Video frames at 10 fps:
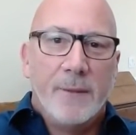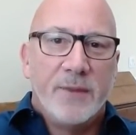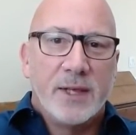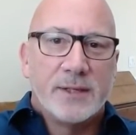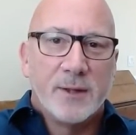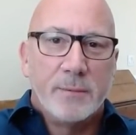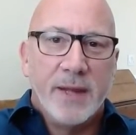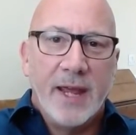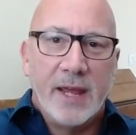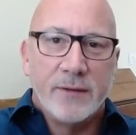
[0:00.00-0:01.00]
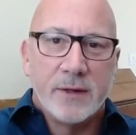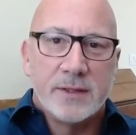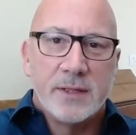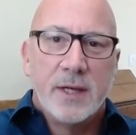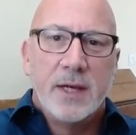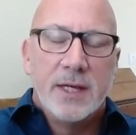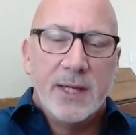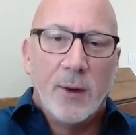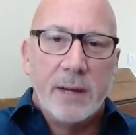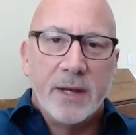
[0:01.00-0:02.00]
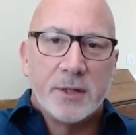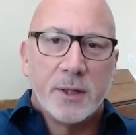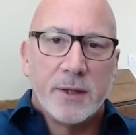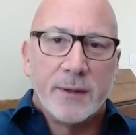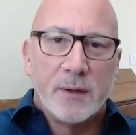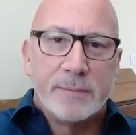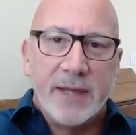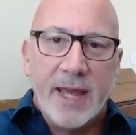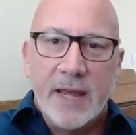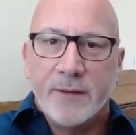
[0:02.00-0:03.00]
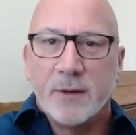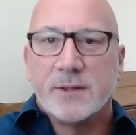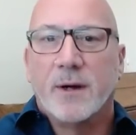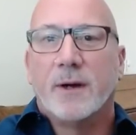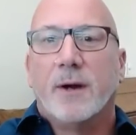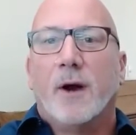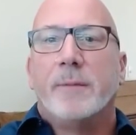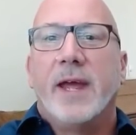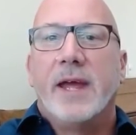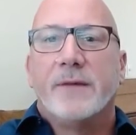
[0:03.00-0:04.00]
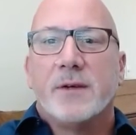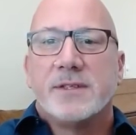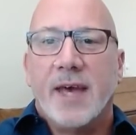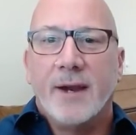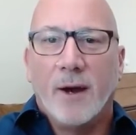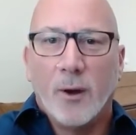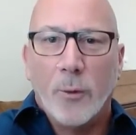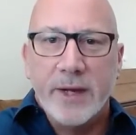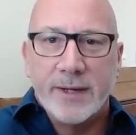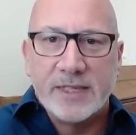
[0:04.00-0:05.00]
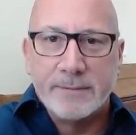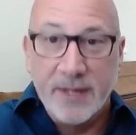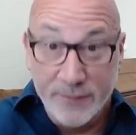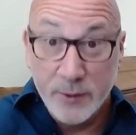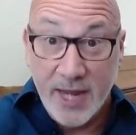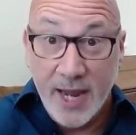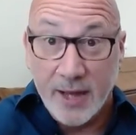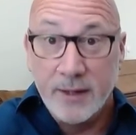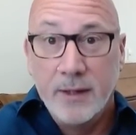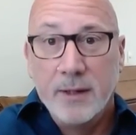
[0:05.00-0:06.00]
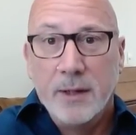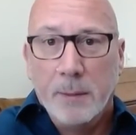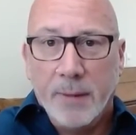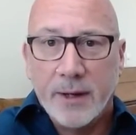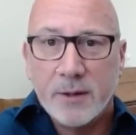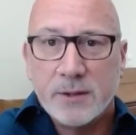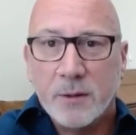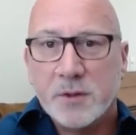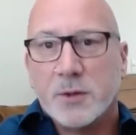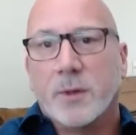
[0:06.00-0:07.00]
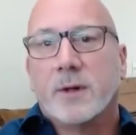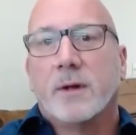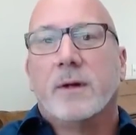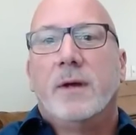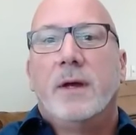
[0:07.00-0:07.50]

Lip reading: is certain behaviors, you want to make sure that those behaviors are behaviors that are witnessed, if you can, by your social worker.